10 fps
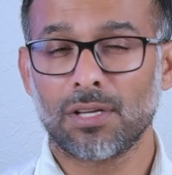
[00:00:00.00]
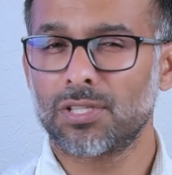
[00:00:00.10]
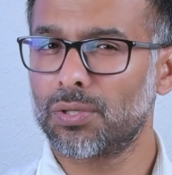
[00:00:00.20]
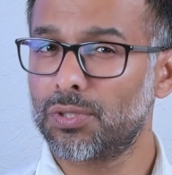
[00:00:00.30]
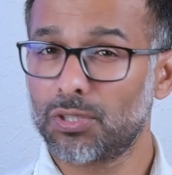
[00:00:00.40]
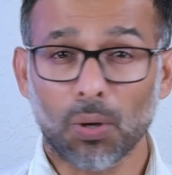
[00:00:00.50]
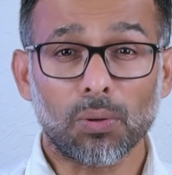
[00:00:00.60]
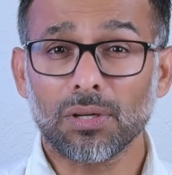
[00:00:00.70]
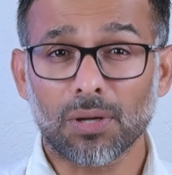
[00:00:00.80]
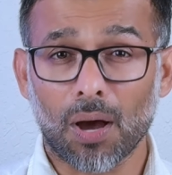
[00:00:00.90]
So the
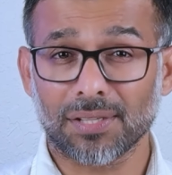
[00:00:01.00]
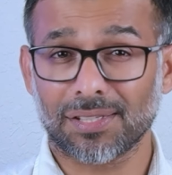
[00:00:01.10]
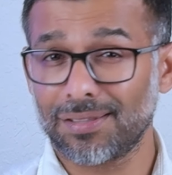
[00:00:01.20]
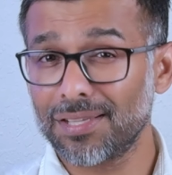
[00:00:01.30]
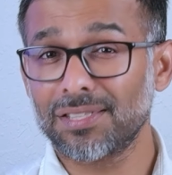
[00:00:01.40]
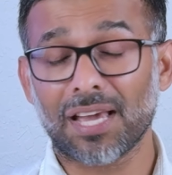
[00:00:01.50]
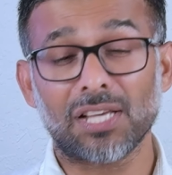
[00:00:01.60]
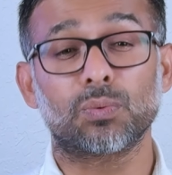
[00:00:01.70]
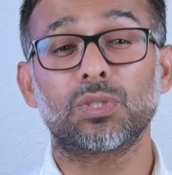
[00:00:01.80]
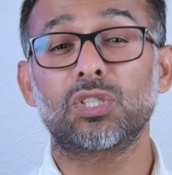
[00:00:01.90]
total cost in this
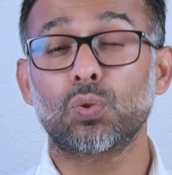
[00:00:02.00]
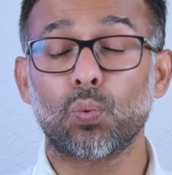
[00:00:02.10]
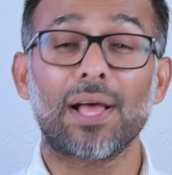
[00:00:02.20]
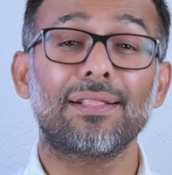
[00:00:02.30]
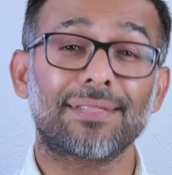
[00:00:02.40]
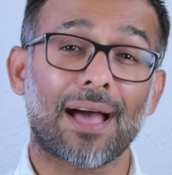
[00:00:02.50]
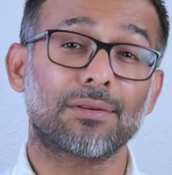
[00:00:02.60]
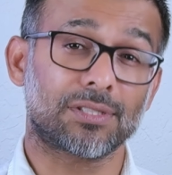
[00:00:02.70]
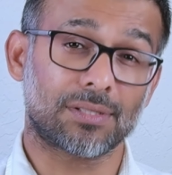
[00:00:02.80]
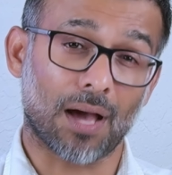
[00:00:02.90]
case was
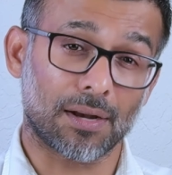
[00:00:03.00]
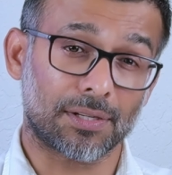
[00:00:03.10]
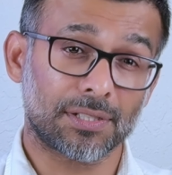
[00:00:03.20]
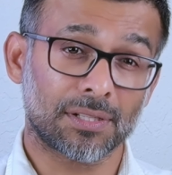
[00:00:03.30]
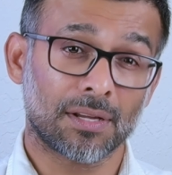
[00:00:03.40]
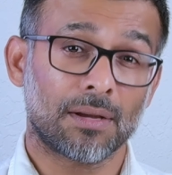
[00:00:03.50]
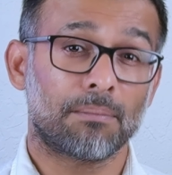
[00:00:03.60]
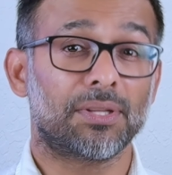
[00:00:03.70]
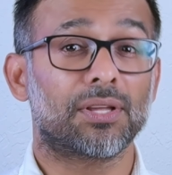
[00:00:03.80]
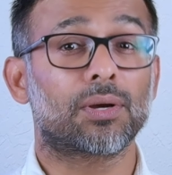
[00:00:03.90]
$12,000,
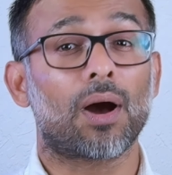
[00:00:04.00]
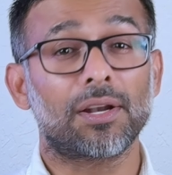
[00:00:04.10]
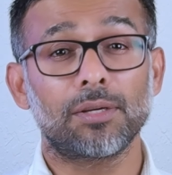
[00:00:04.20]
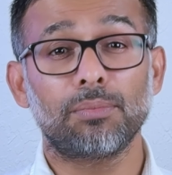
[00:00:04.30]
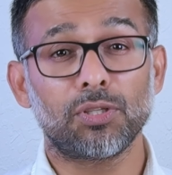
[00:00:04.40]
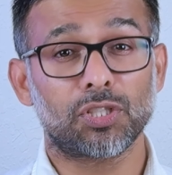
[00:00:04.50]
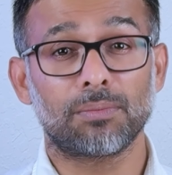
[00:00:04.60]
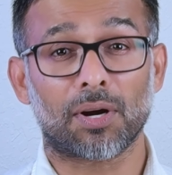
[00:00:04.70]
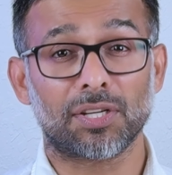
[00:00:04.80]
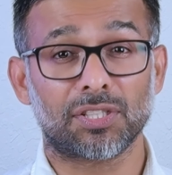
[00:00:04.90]
but the
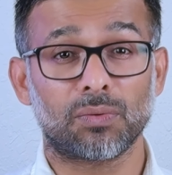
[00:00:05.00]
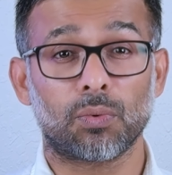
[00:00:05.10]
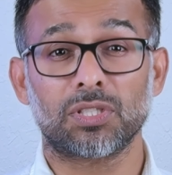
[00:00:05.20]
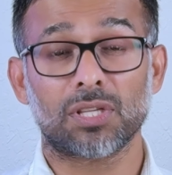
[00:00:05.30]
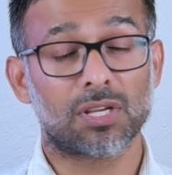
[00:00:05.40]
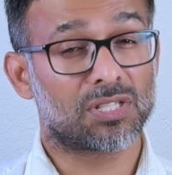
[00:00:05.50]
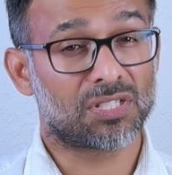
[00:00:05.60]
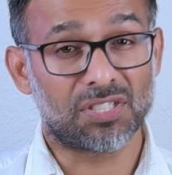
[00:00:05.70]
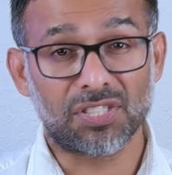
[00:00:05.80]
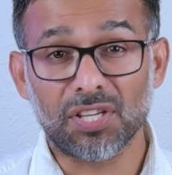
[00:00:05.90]
contribution margin was
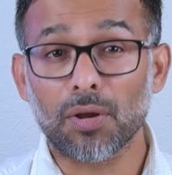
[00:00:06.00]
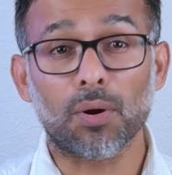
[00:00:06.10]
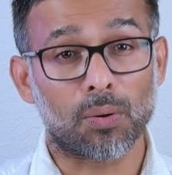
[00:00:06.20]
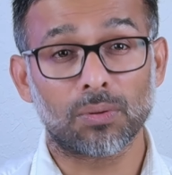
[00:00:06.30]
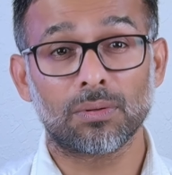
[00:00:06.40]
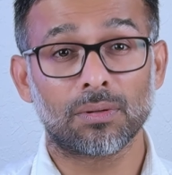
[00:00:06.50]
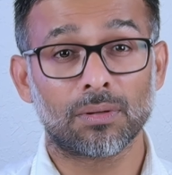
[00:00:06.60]
0.